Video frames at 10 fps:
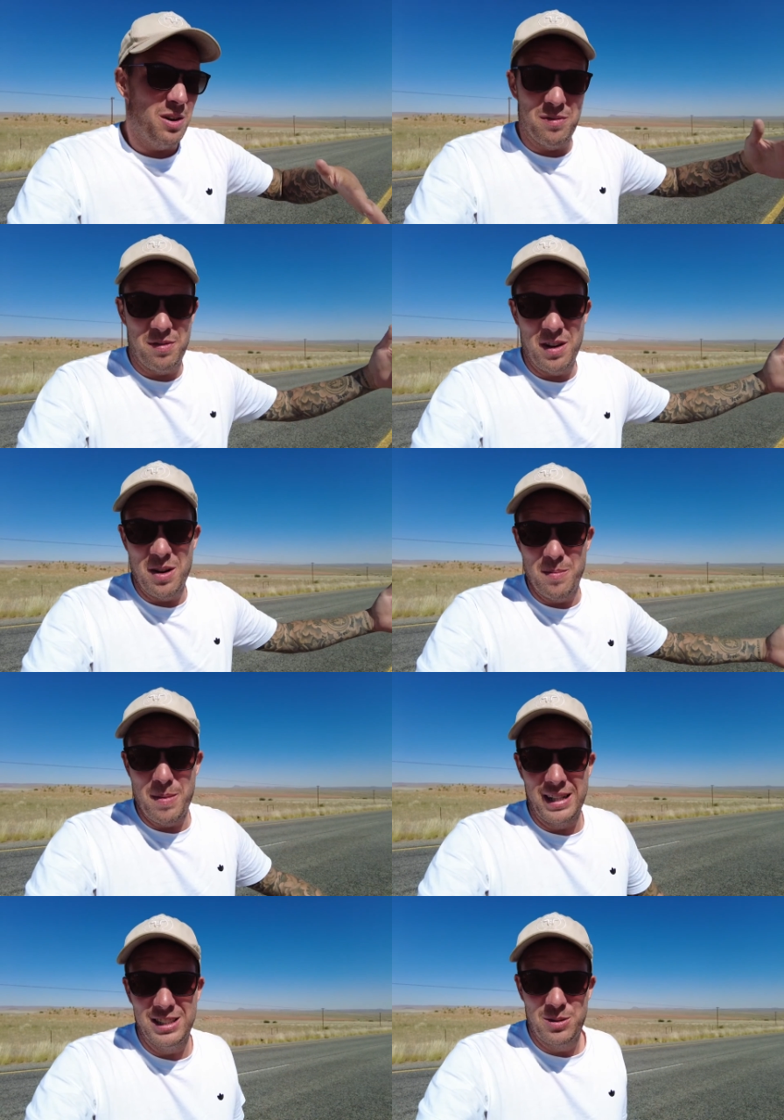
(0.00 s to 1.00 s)
of
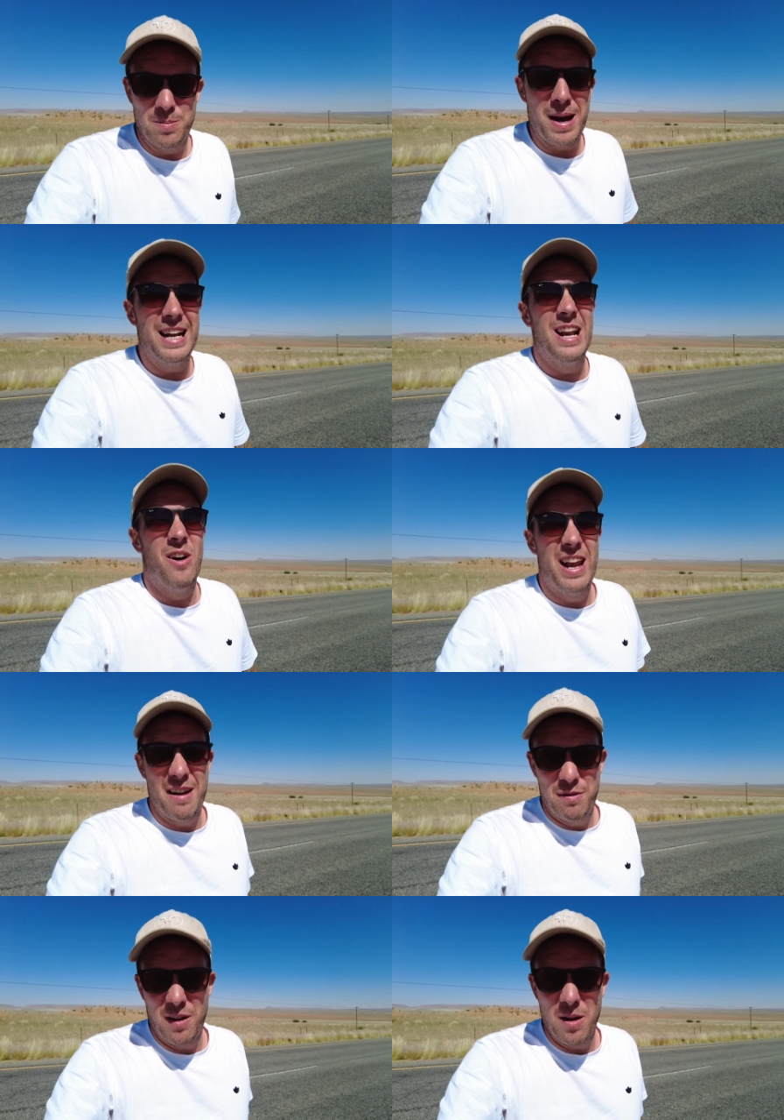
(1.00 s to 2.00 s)
mainland
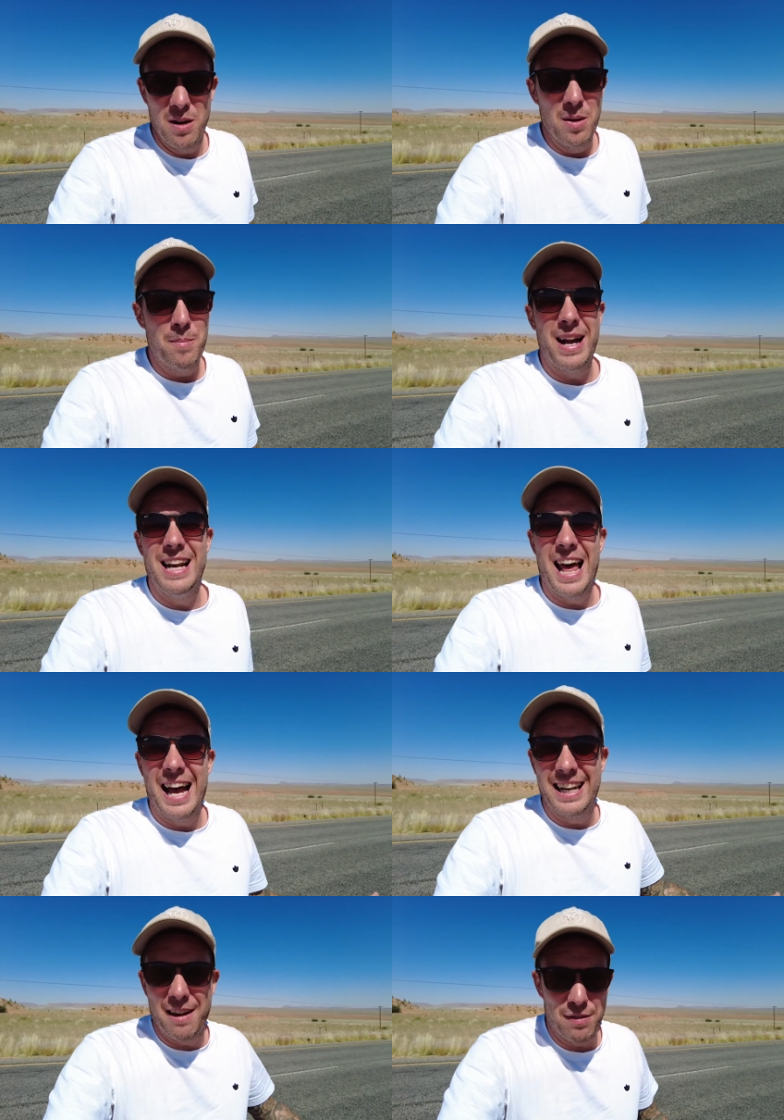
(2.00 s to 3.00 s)

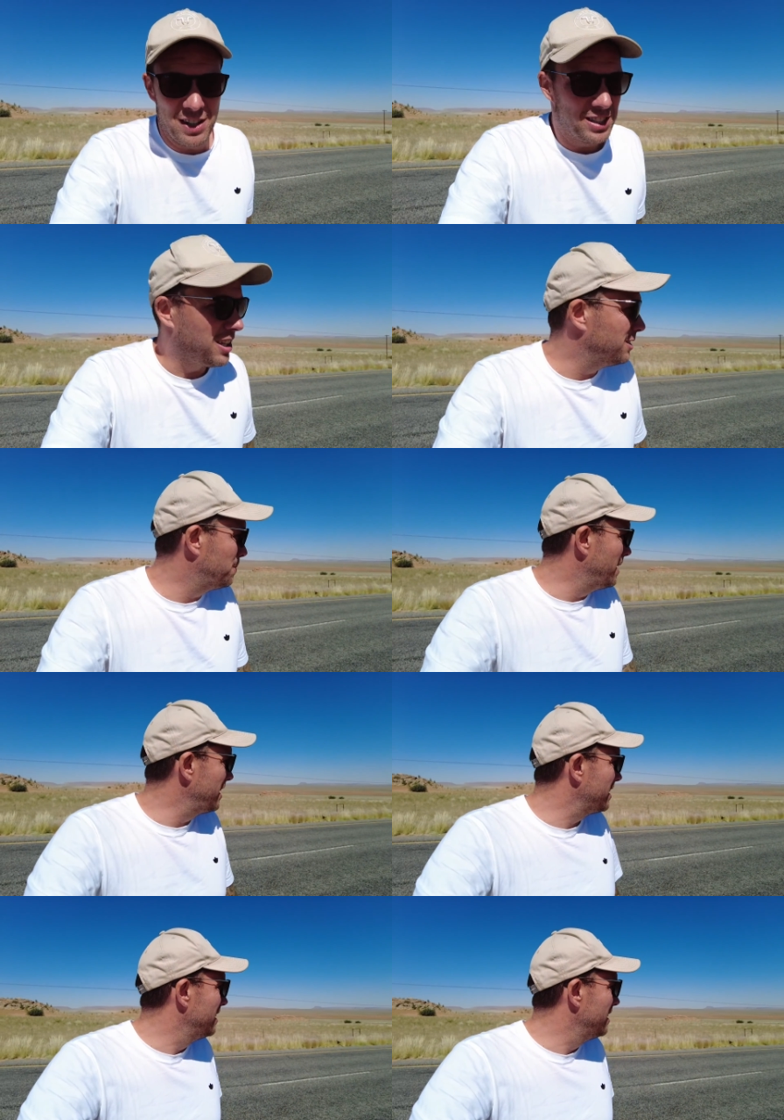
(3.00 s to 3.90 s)
Africa, so to speak.